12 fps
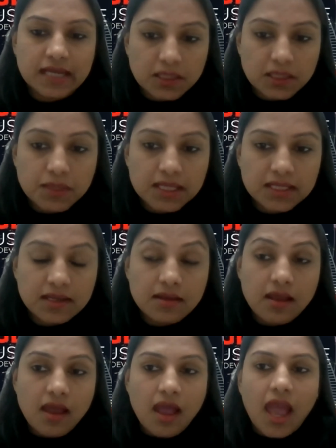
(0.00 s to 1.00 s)

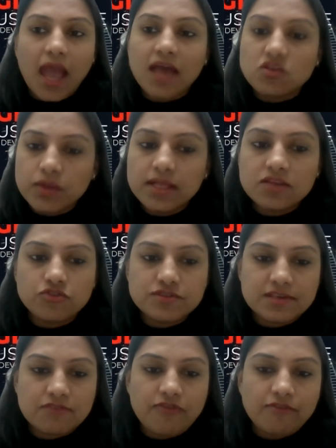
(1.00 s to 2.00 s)
credibility as well as for
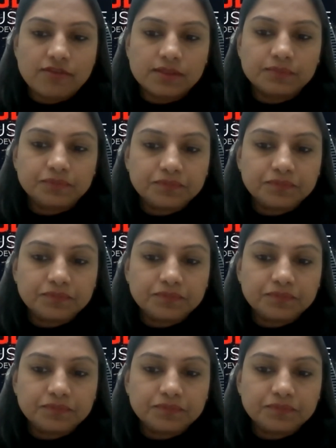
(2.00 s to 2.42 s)
survival.